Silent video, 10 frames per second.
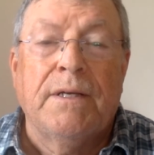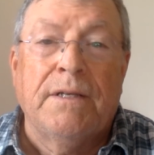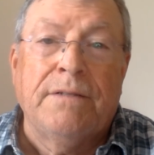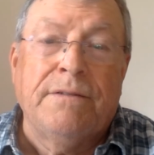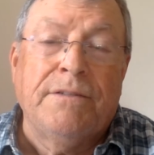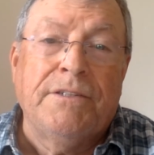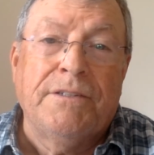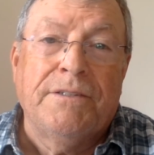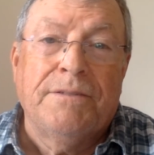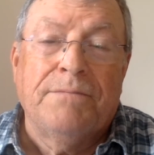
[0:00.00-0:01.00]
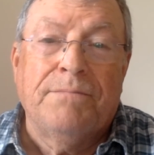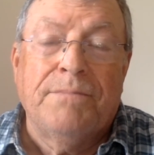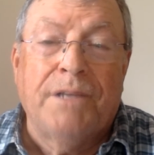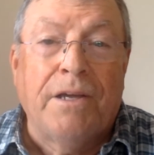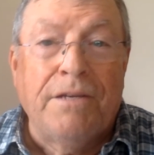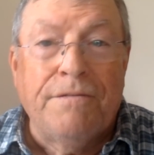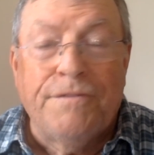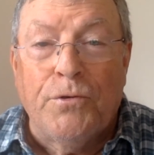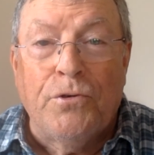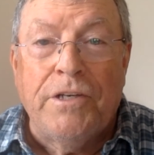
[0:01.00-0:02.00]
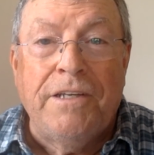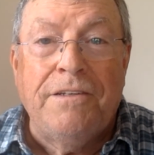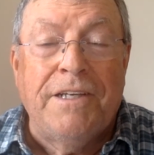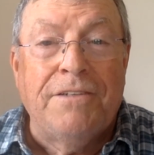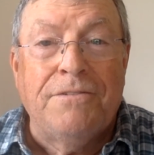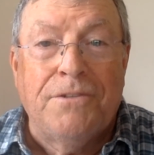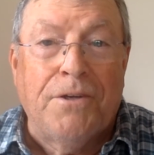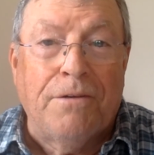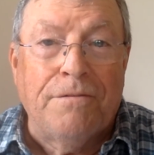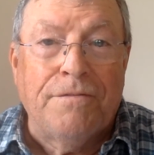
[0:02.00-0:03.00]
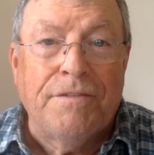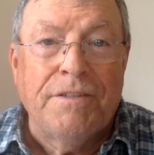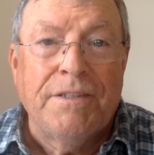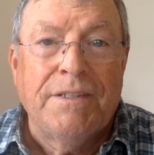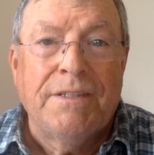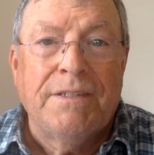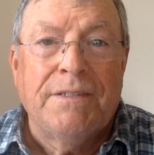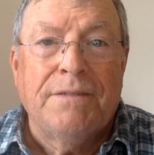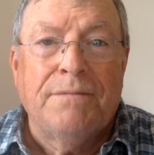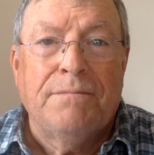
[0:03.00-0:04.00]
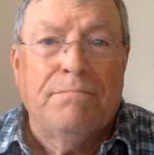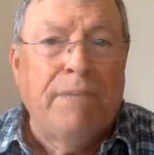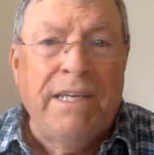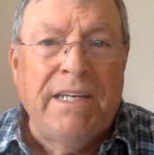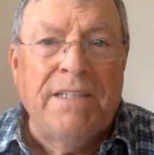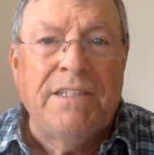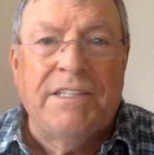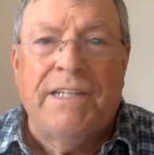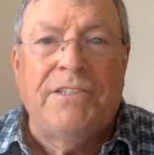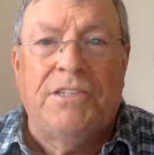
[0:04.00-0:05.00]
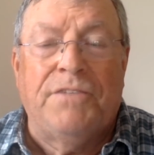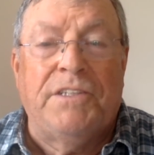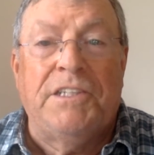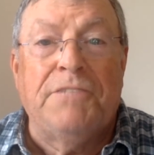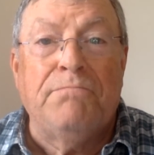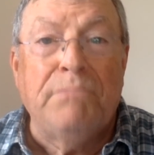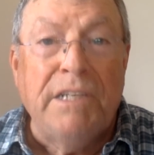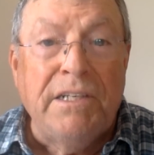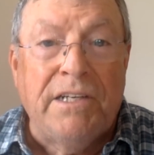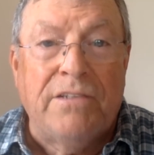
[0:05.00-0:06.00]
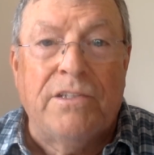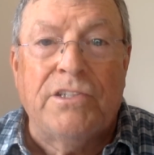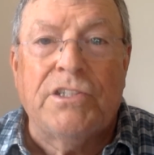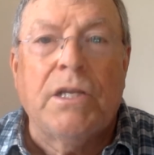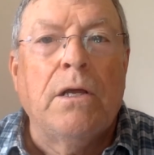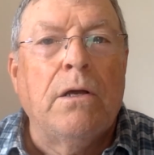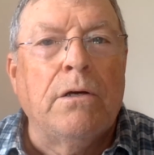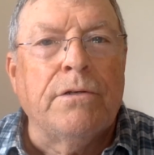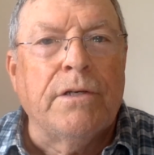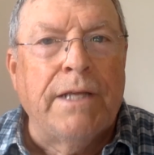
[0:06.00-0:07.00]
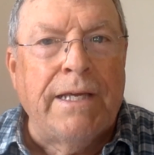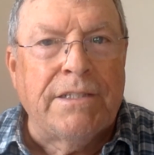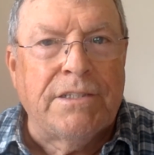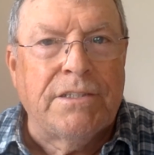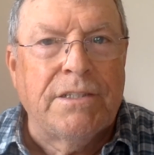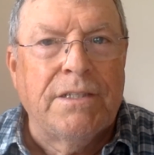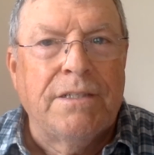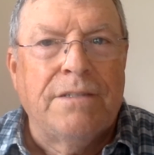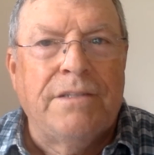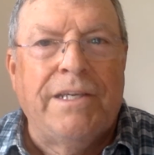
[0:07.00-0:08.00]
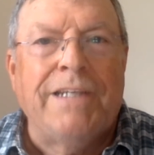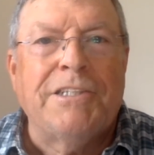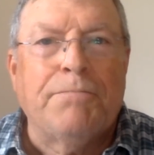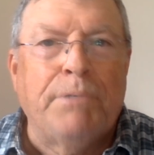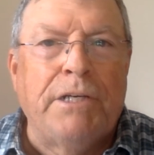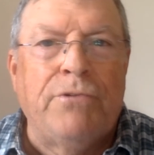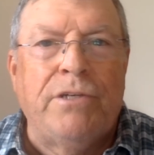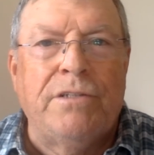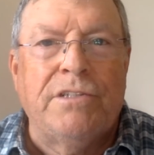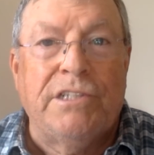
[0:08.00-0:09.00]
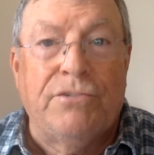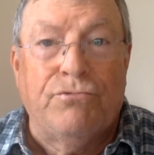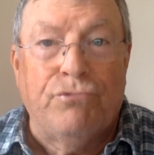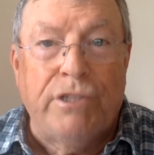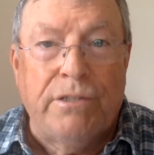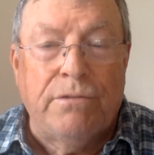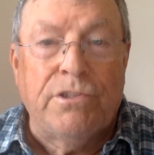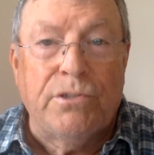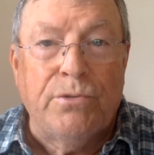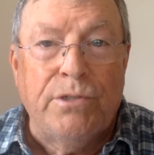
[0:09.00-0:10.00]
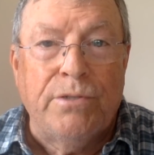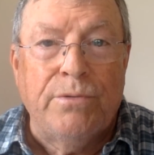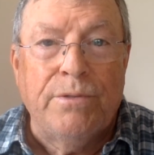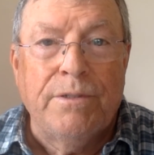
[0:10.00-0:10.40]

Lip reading: And like falling in love, making sense of it is meaningless unless the experience is real to you.